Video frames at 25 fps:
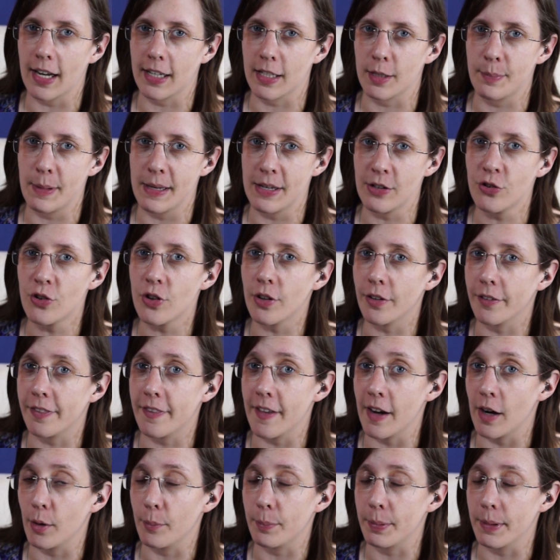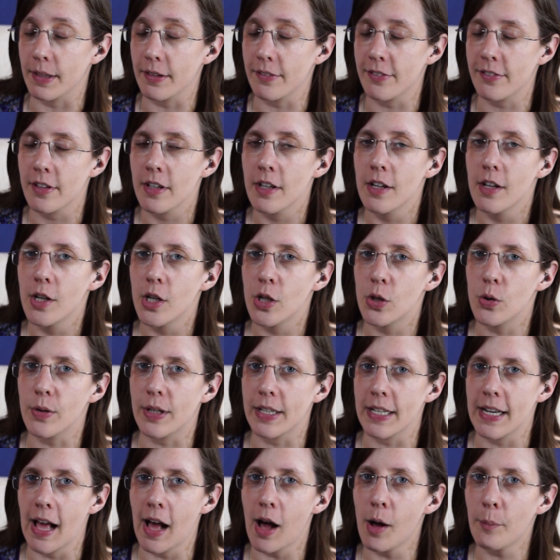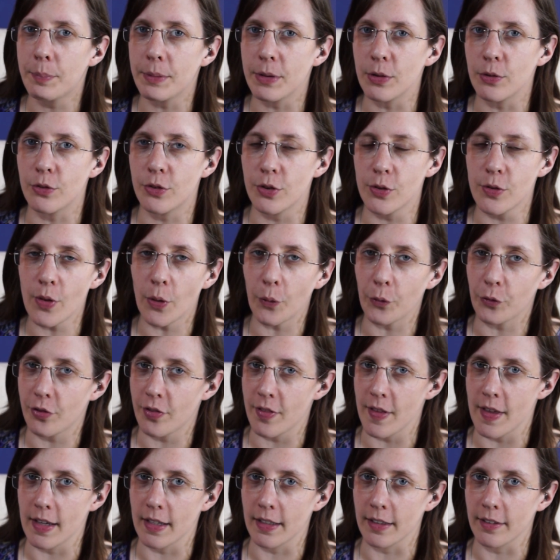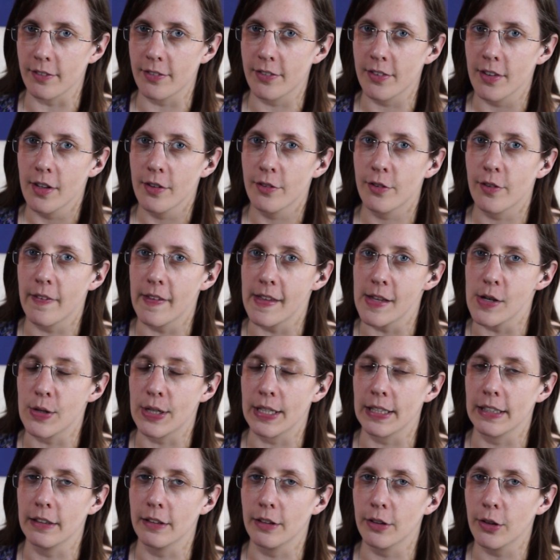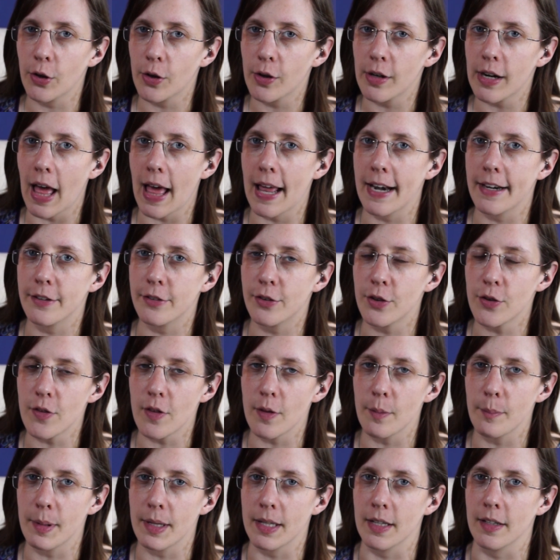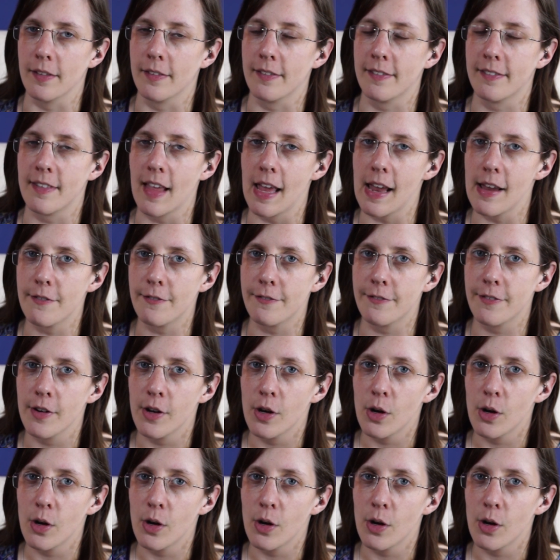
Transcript: occupational therapist who can help you do those things so that you can learn how to do them in a safe